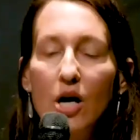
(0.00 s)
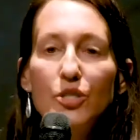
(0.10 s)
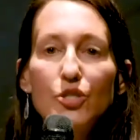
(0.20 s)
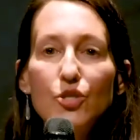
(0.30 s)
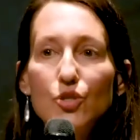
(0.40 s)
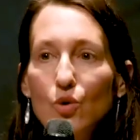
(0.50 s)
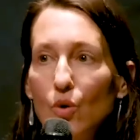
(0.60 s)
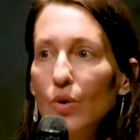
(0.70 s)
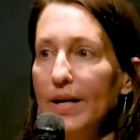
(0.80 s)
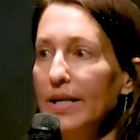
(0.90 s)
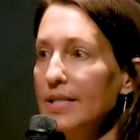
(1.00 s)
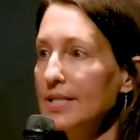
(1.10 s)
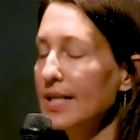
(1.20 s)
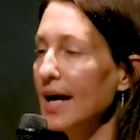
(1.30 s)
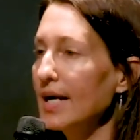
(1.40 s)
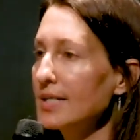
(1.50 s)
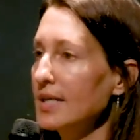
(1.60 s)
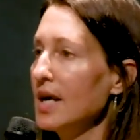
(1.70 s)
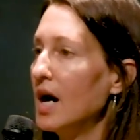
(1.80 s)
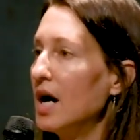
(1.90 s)
are stories that
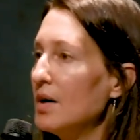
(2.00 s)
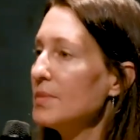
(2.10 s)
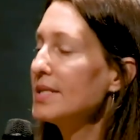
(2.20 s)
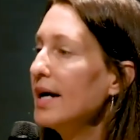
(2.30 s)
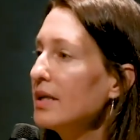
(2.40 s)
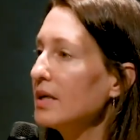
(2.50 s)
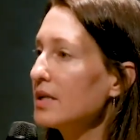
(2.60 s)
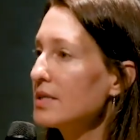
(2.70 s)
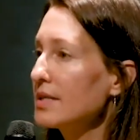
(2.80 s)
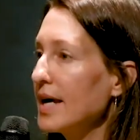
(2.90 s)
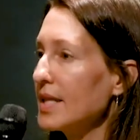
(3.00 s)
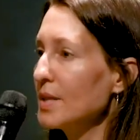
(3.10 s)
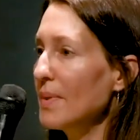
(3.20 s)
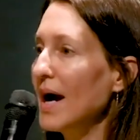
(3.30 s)
um, tell us that the